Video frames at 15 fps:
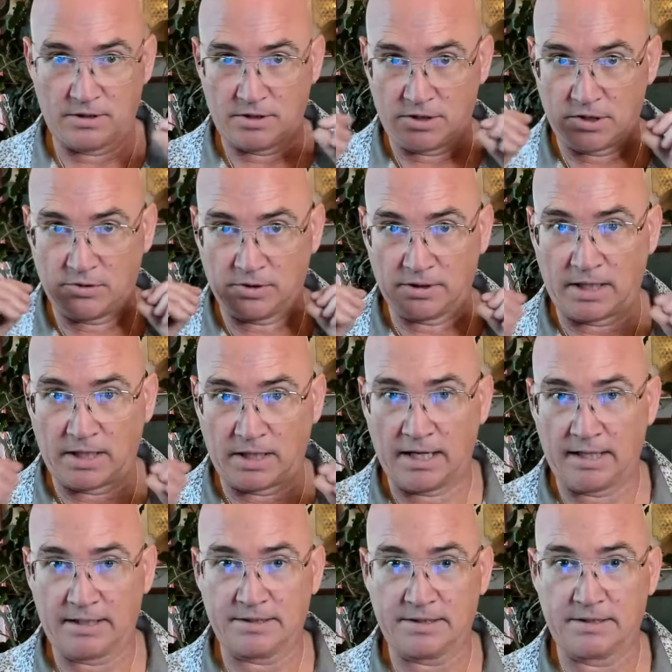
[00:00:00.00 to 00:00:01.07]
your
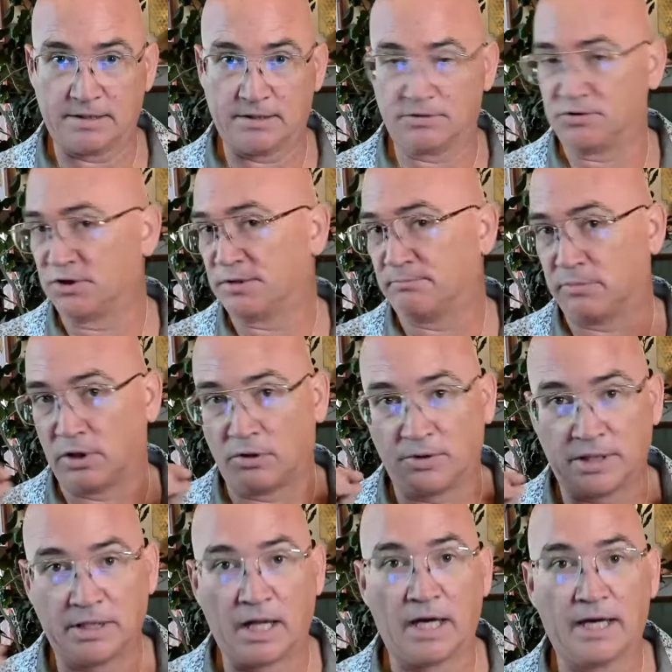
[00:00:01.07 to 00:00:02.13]
light, just
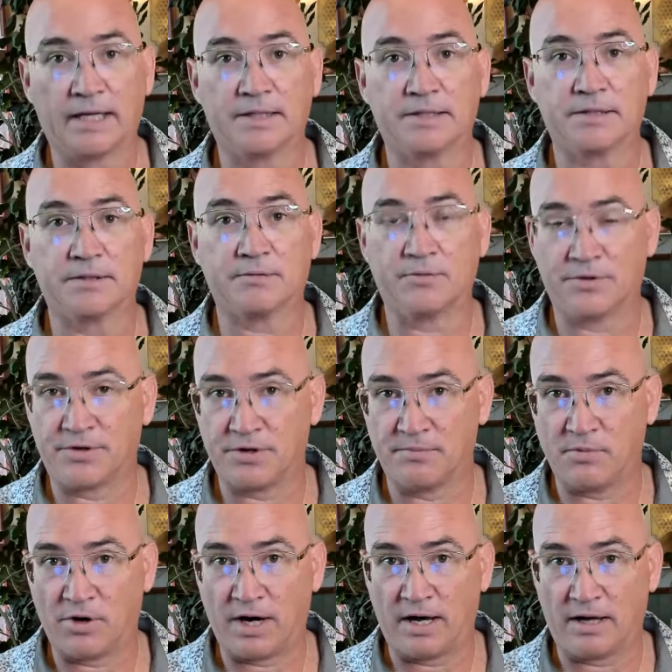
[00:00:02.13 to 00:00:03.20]
blowing light with your
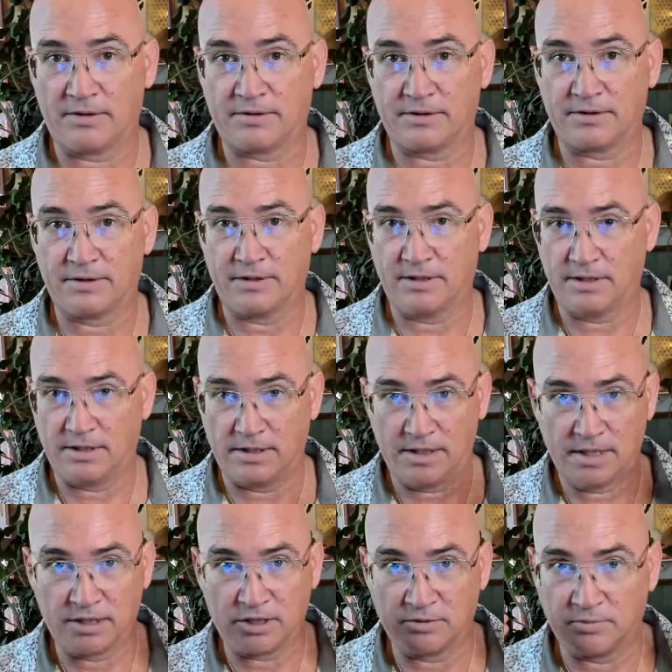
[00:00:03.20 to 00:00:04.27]
breath.
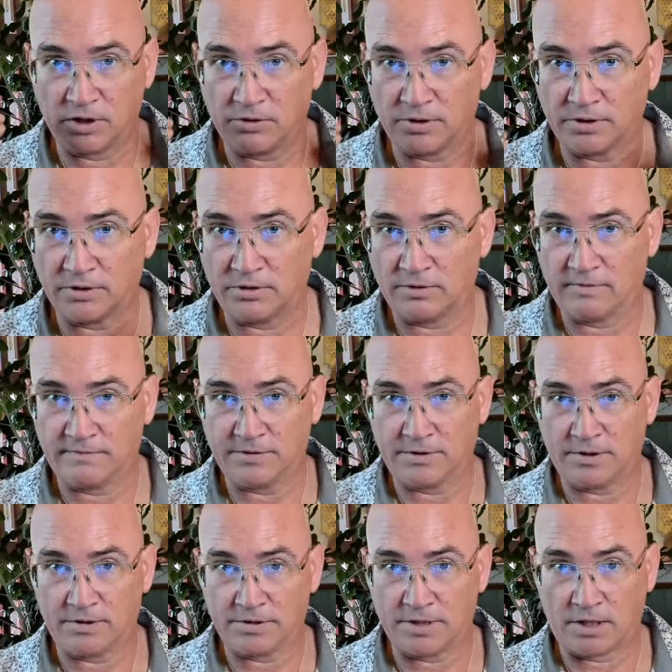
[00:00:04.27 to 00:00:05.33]
And you blow it over
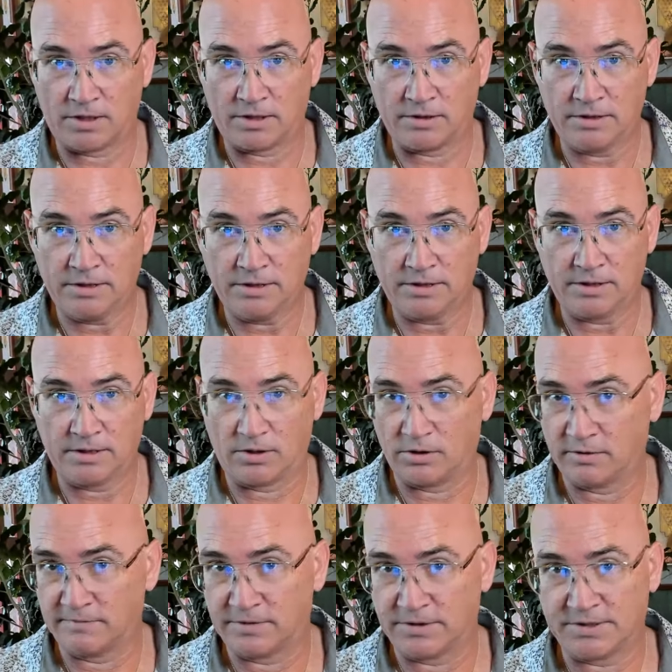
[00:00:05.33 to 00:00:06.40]
your dog,
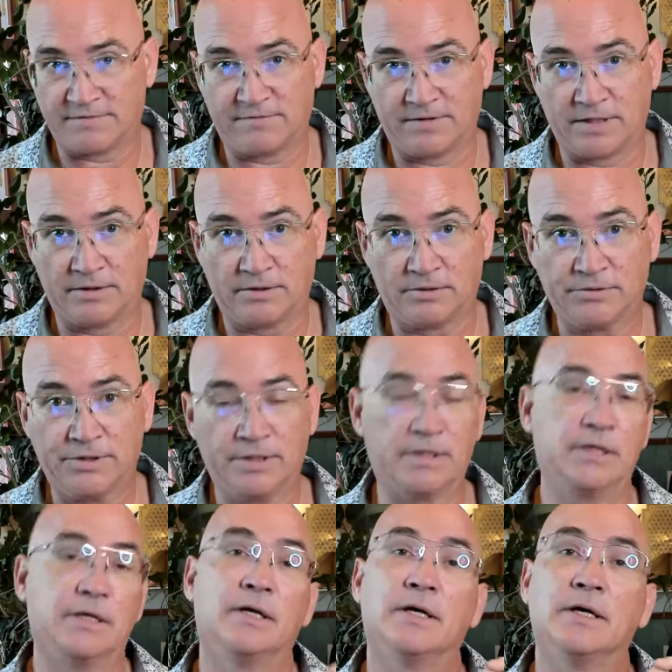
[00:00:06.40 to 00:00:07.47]
over its field.
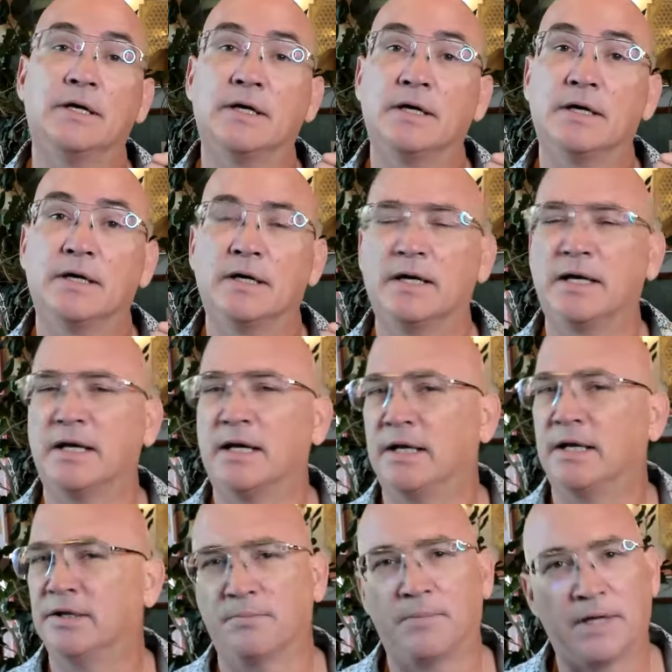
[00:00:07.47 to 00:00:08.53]
And
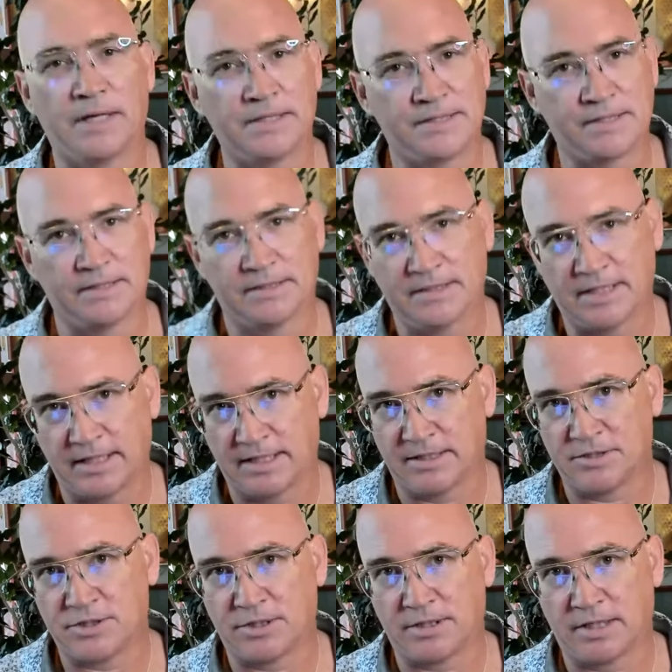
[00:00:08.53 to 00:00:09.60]
your base
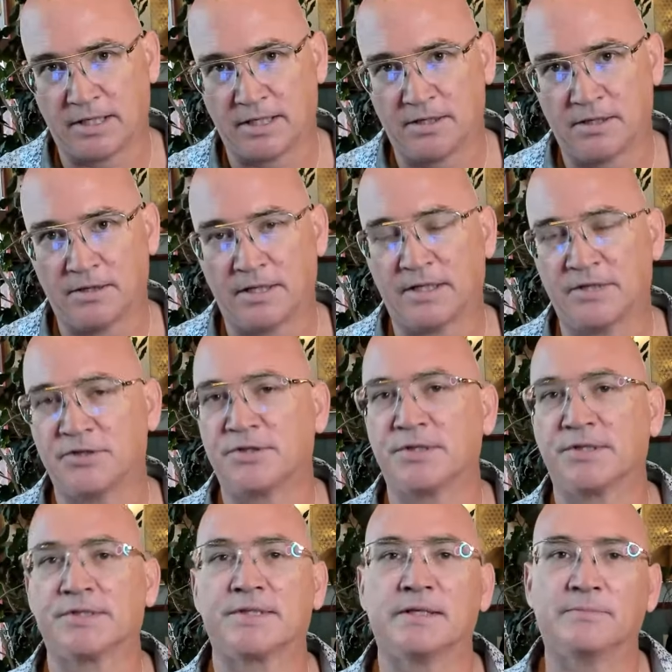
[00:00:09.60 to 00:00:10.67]
intention here is
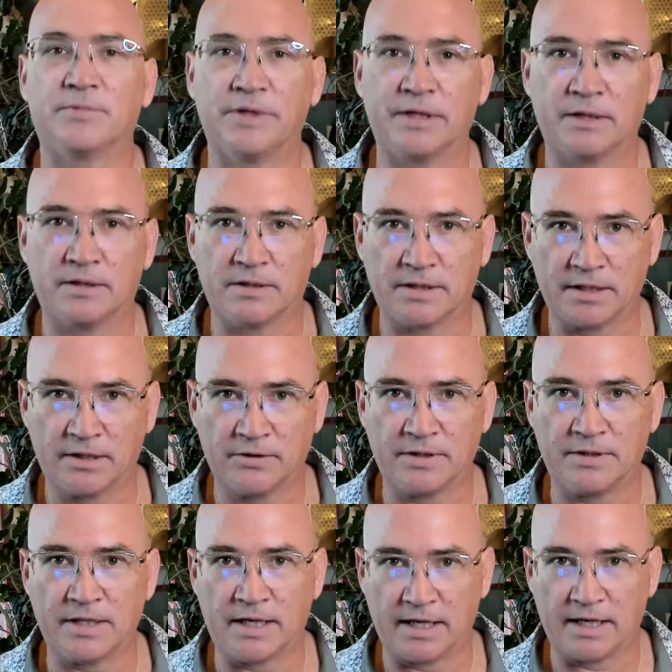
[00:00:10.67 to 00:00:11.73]
just simply clearing
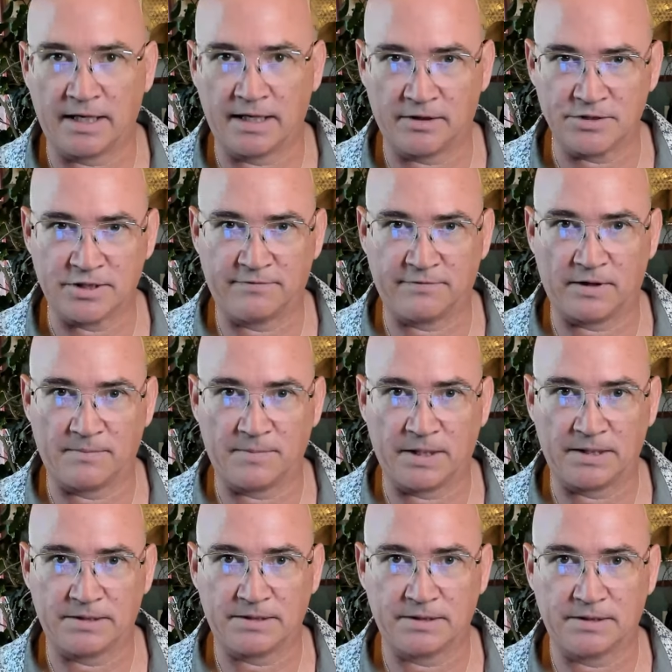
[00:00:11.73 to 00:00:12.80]
the energy from it.
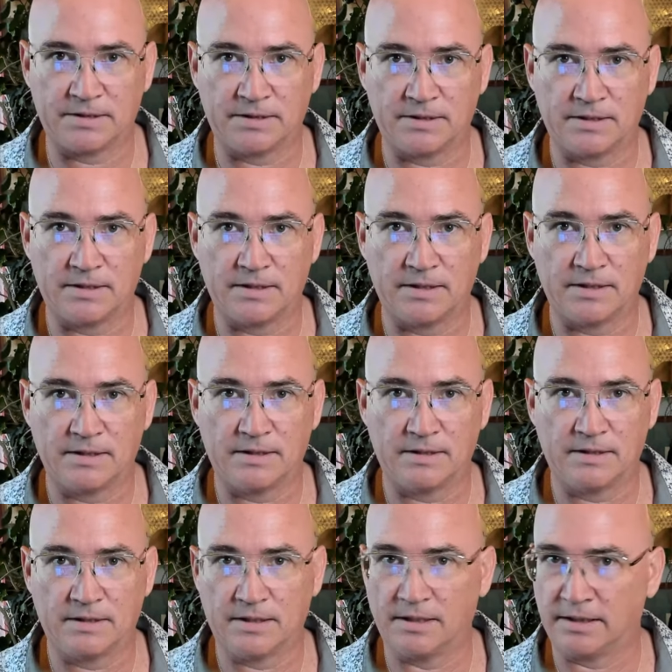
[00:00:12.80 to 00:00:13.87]

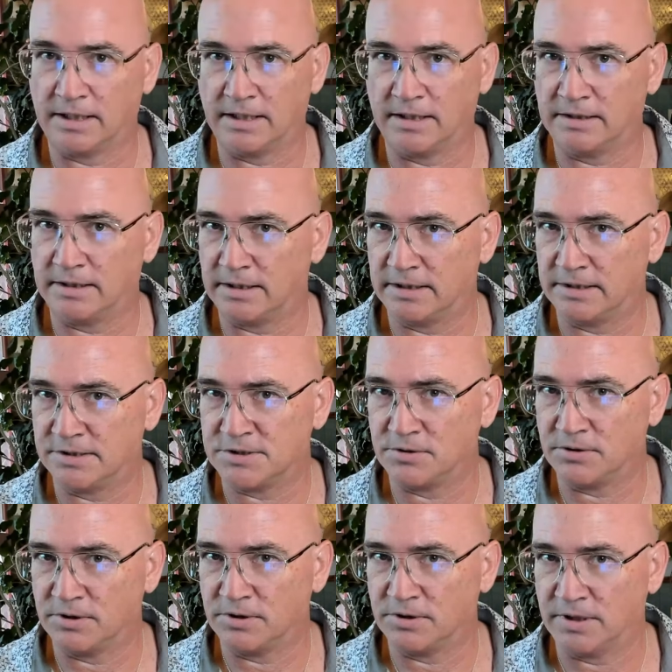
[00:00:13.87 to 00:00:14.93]
Again, it is
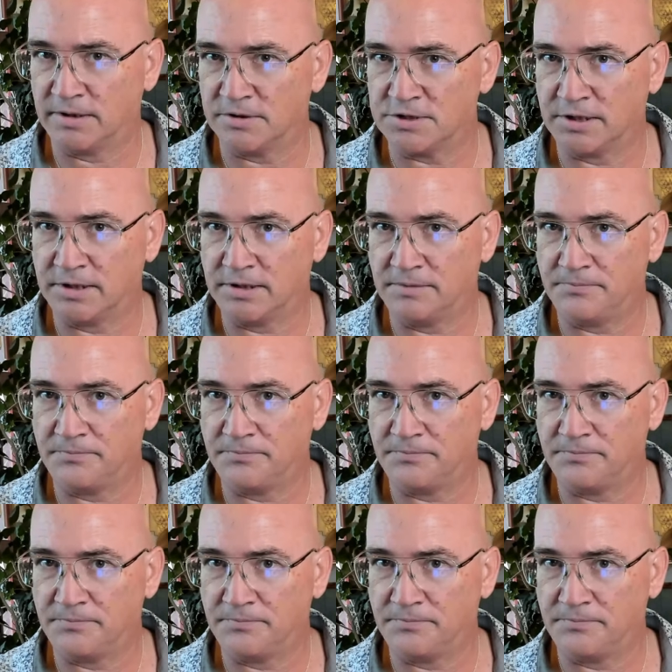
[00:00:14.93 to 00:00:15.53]
your energy.